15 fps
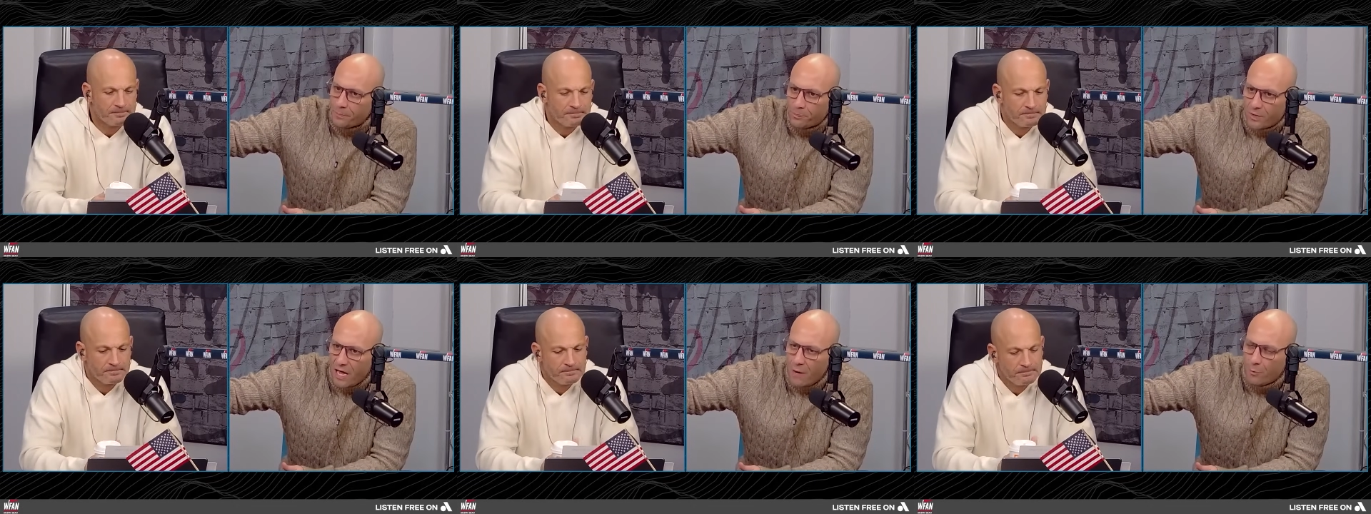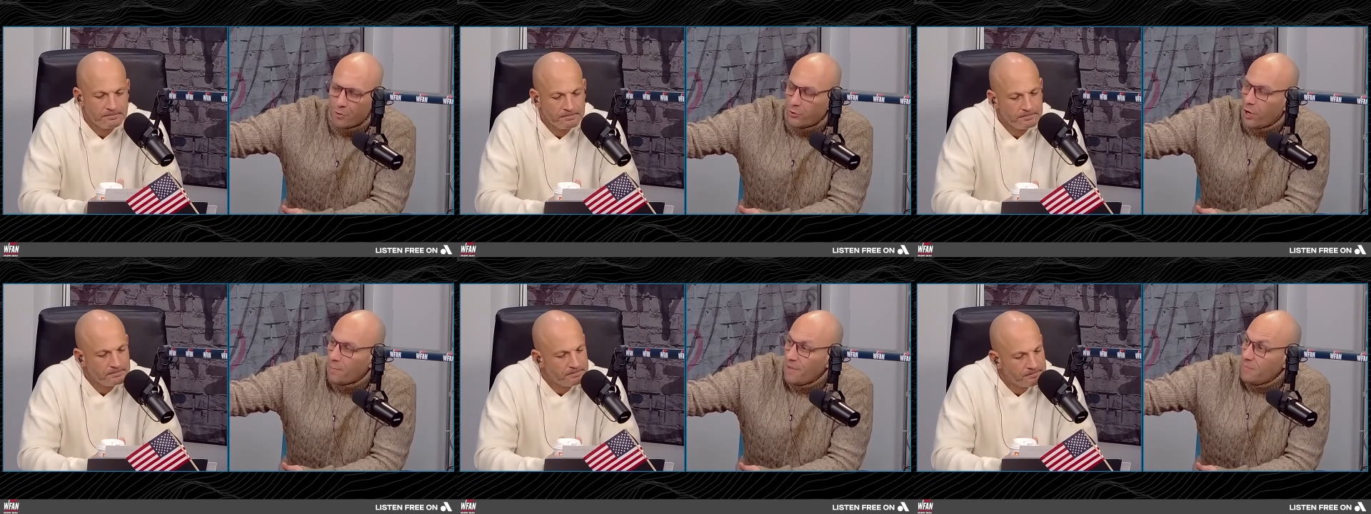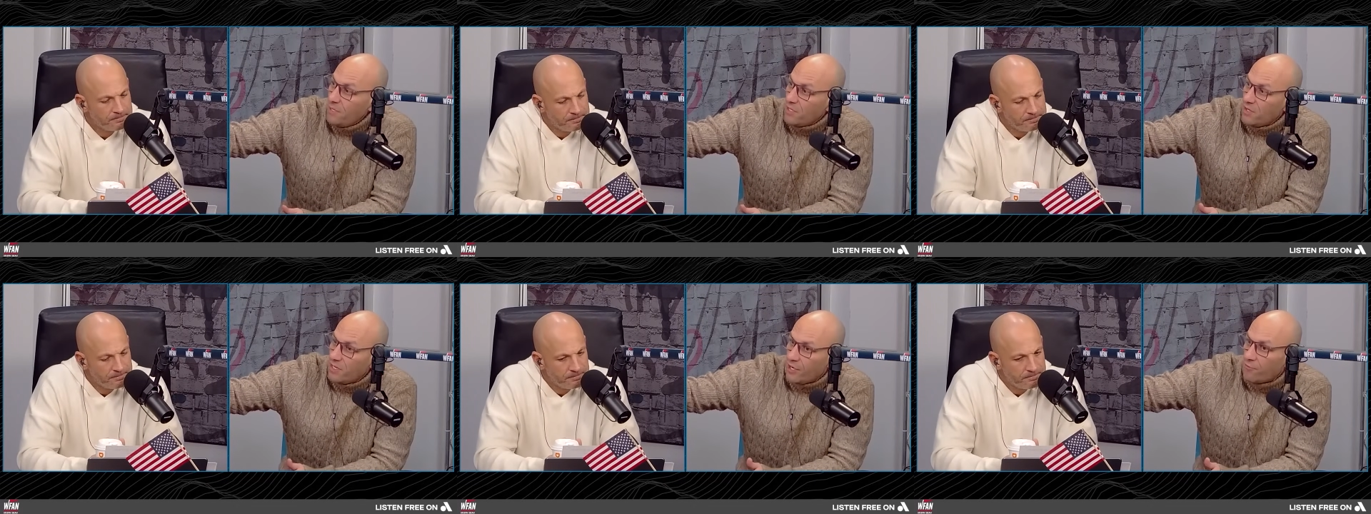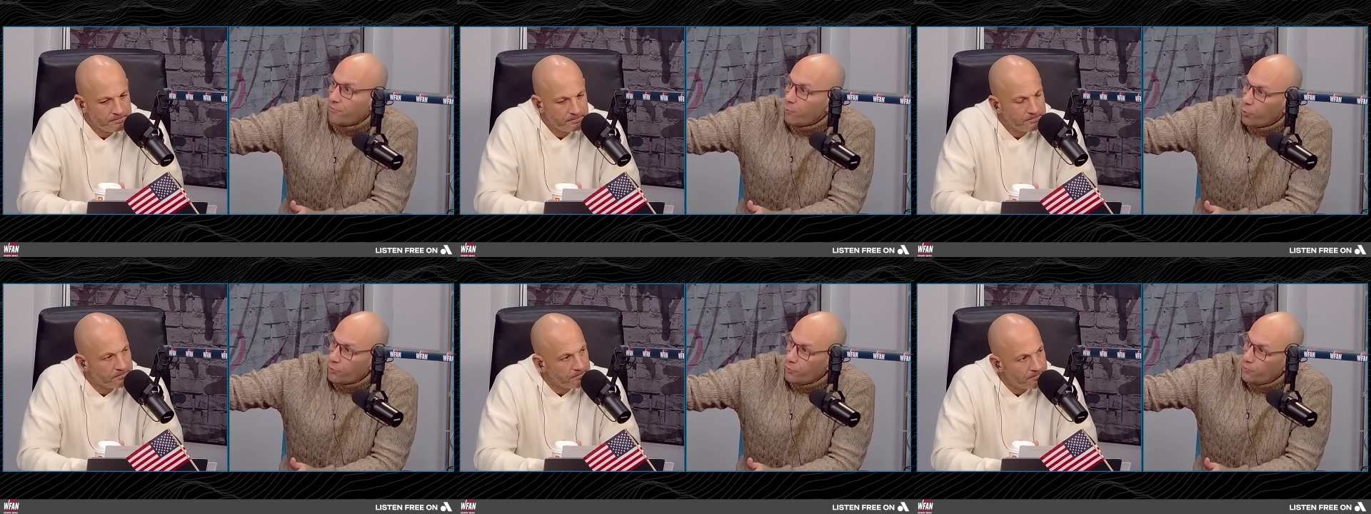Speaker 1: and we thought maybe like a
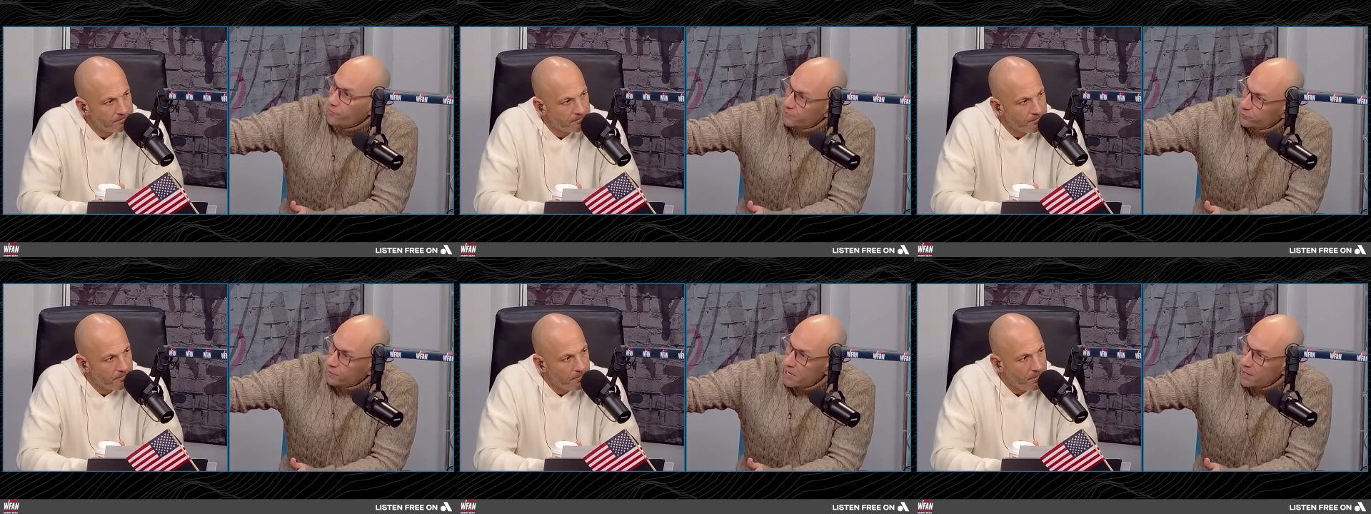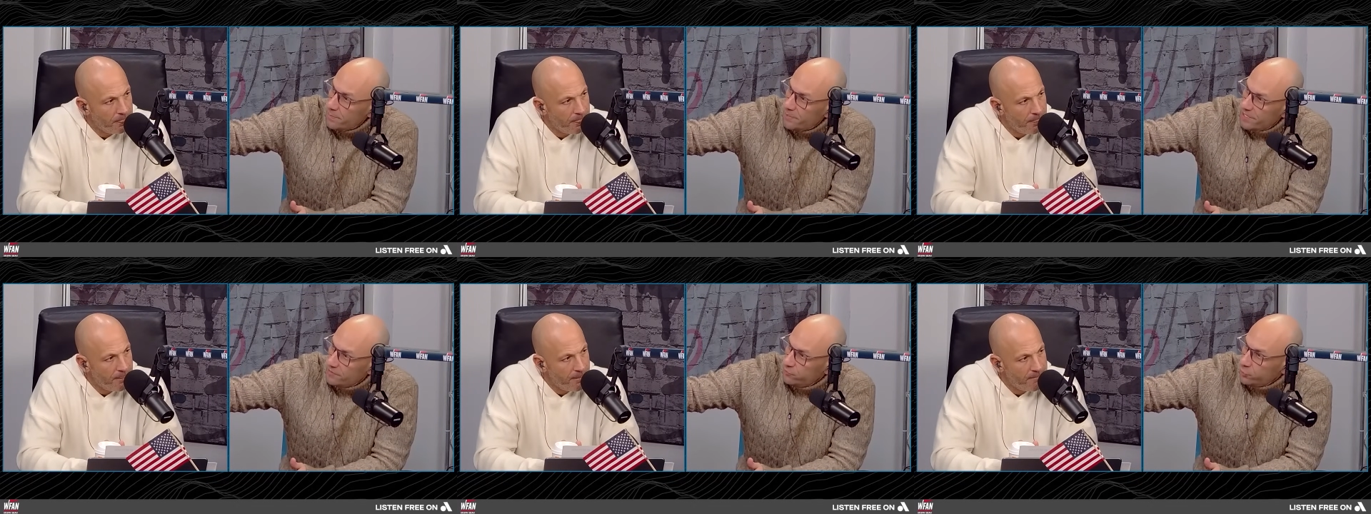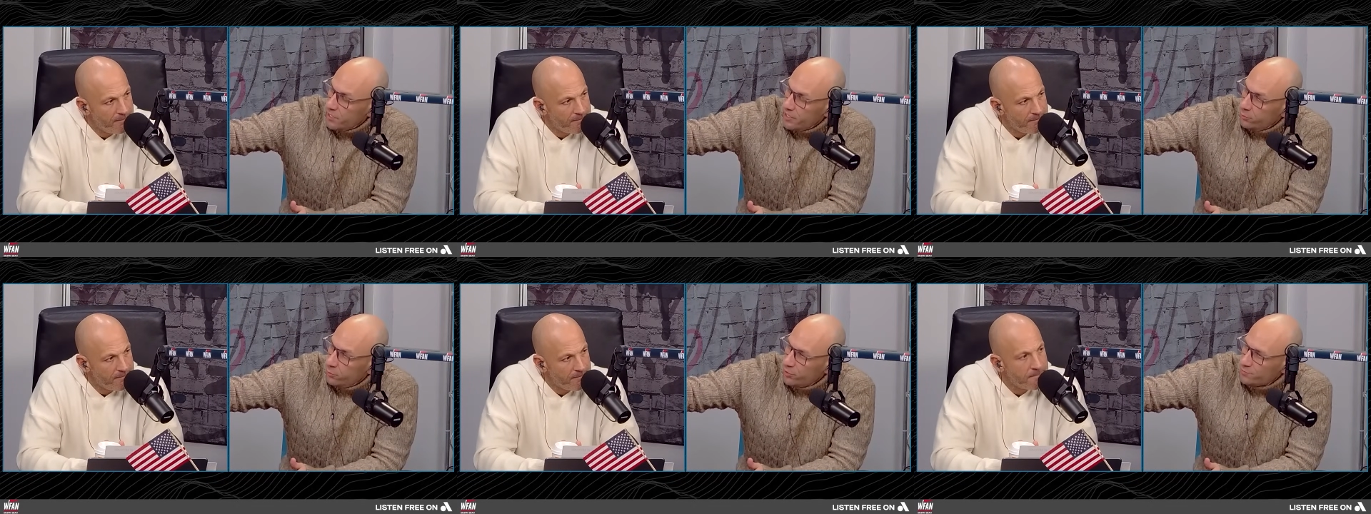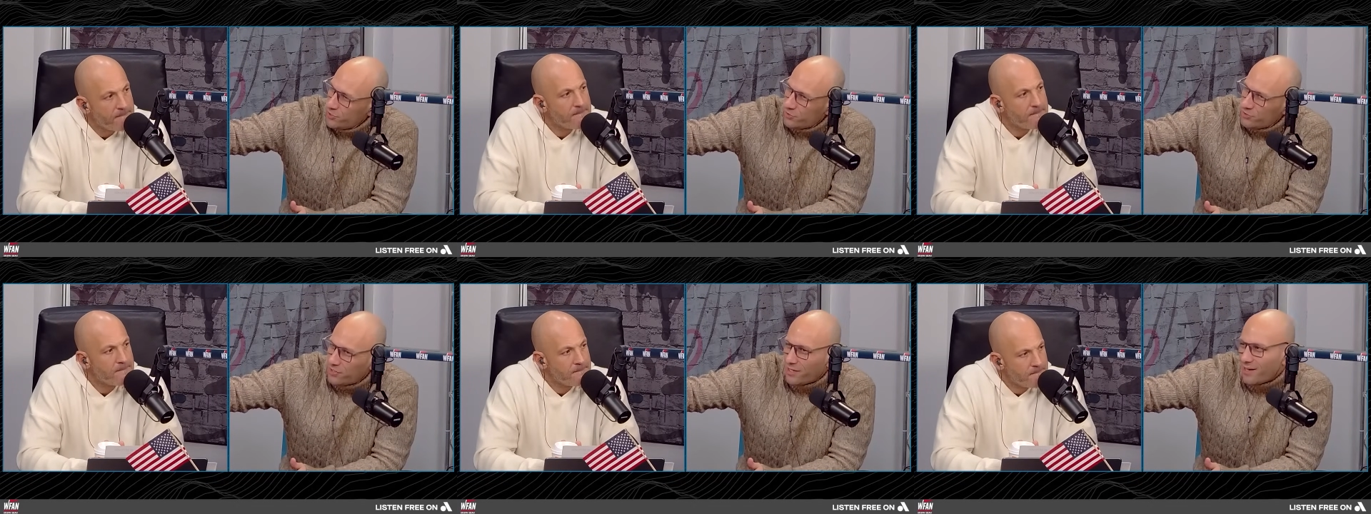fourth or fifth round pick for Leonard Williams, I was
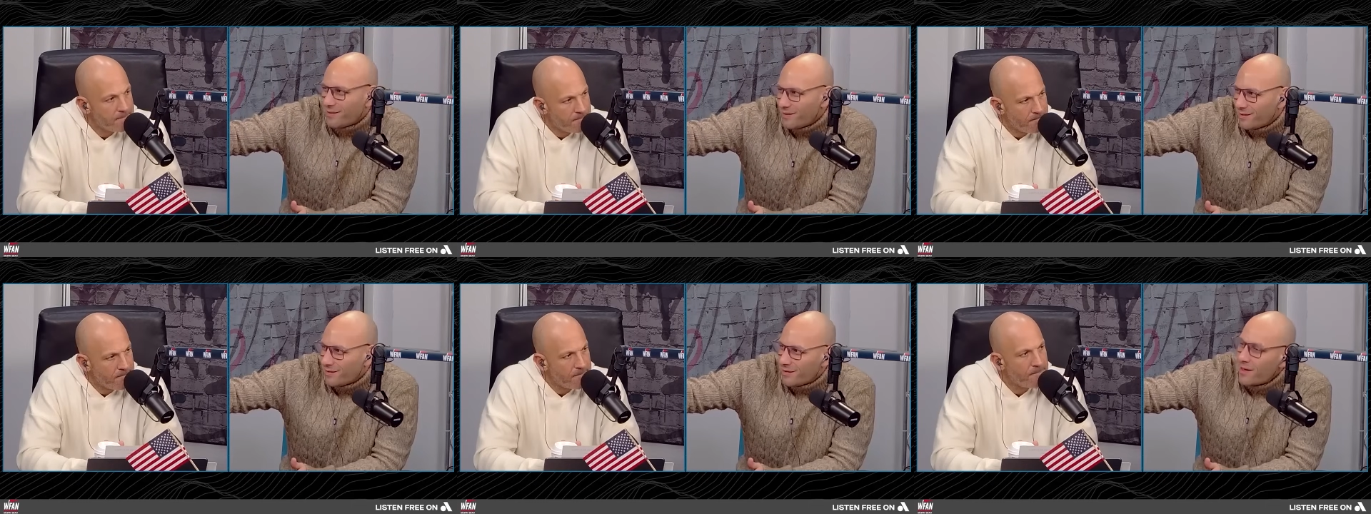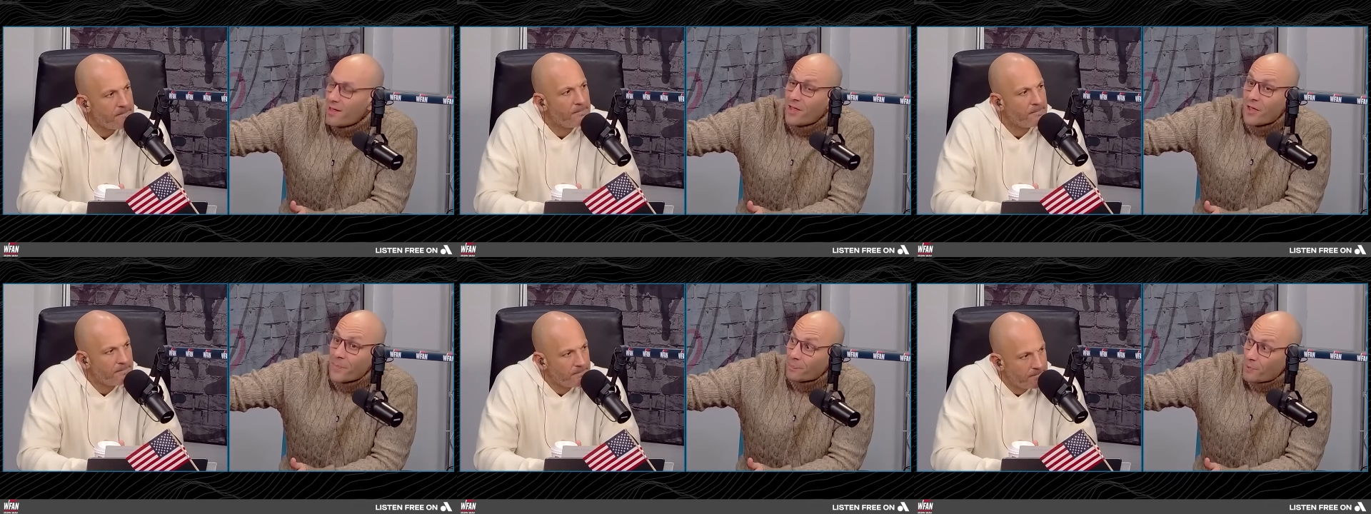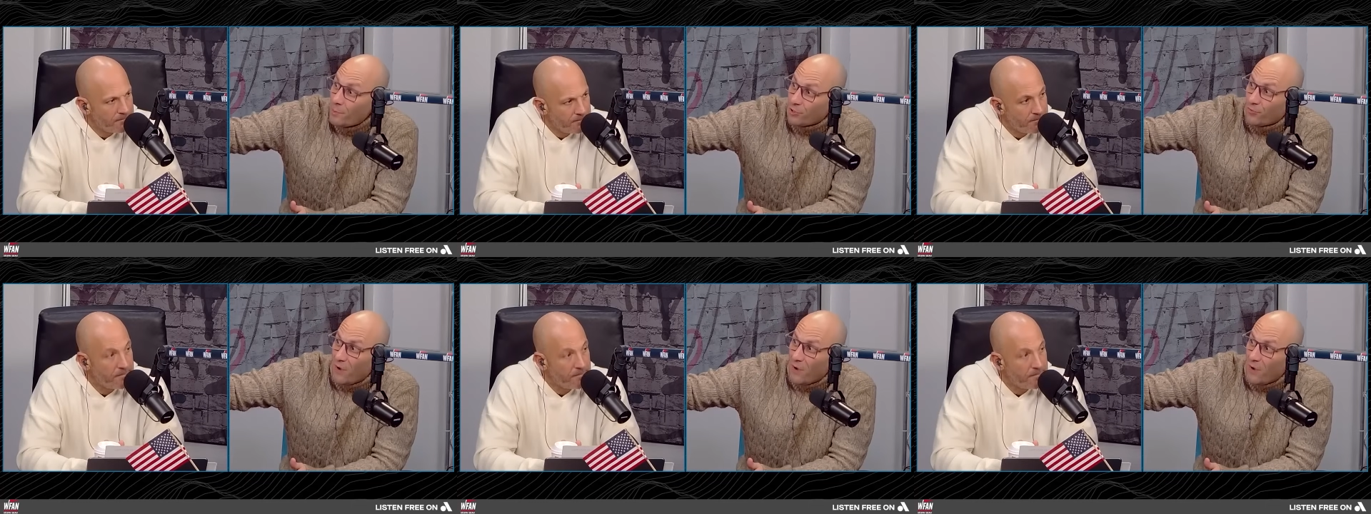like, eh. But the fact